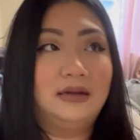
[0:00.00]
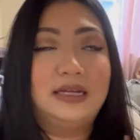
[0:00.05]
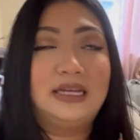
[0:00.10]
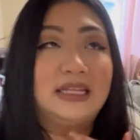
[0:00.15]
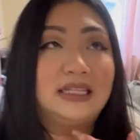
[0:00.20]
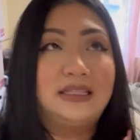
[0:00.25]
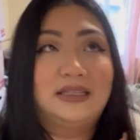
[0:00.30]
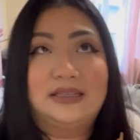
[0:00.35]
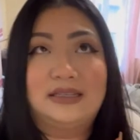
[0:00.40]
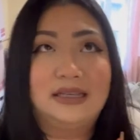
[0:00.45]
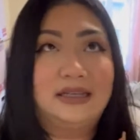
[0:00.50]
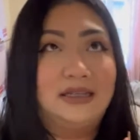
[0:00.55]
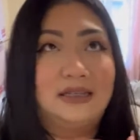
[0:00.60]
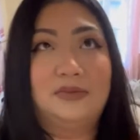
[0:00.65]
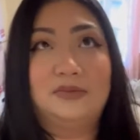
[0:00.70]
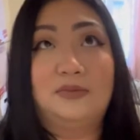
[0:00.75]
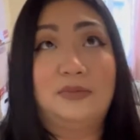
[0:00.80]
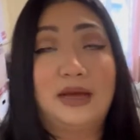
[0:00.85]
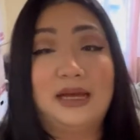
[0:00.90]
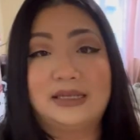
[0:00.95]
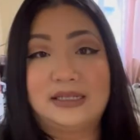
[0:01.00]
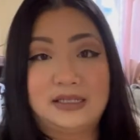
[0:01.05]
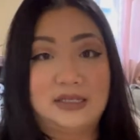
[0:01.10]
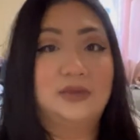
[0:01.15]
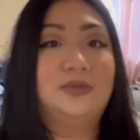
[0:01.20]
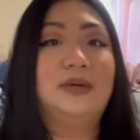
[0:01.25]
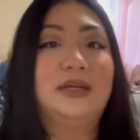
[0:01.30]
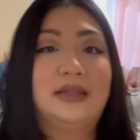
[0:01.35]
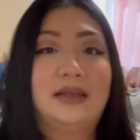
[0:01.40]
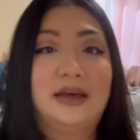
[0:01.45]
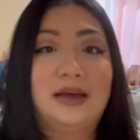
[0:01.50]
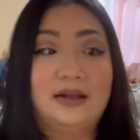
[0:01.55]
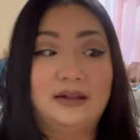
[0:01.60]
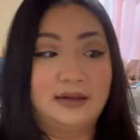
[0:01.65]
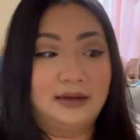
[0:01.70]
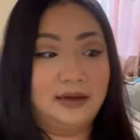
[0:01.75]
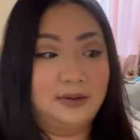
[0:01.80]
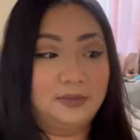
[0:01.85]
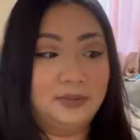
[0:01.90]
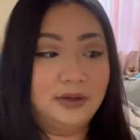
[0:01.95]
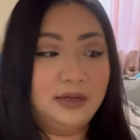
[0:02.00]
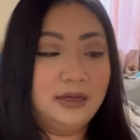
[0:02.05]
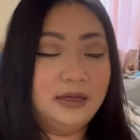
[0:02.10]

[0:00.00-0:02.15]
it's it messed me the hell up.